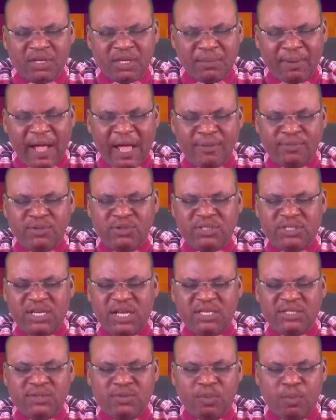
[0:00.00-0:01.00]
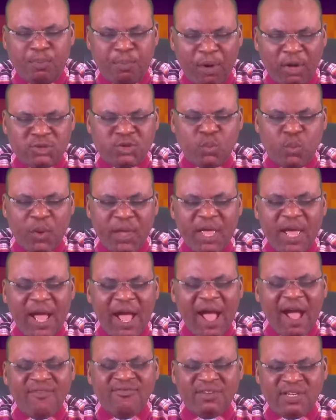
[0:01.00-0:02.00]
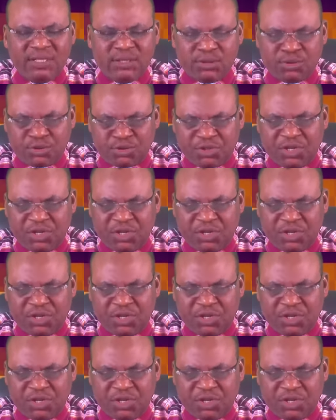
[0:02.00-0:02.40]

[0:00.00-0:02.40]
the Bible says, but we have this